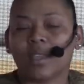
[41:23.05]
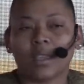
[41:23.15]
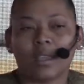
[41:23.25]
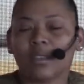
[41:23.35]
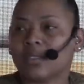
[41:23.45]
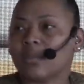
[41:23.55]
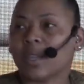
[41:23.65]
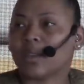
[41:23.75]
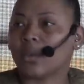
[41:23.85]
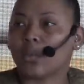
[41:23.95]
it doesn't
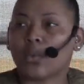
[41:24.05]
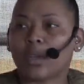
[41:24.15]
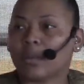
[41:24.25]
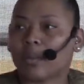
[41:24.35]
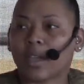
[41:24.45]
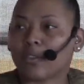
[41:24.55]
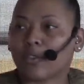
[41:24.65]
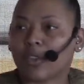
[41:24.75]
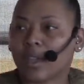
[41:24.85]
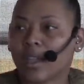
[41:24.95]
matter what
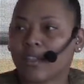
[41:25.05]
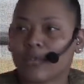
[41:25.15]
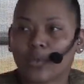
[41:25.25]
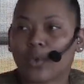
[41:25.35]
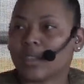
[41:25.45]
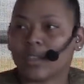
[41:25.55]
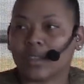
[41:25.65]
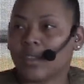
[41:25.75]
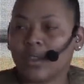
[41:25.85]
background you have, what you